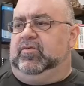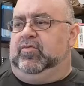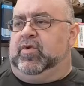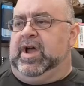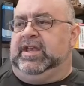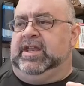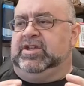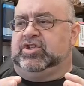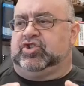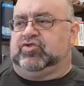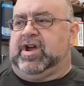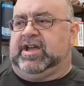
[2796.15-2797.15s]
No
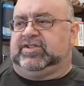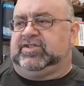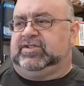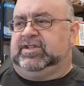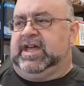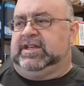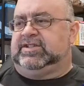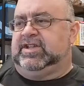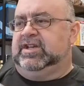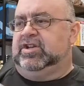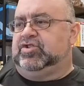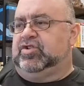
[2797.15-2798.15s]
bearing issues at this
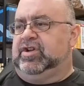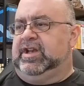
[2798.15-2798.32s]
point,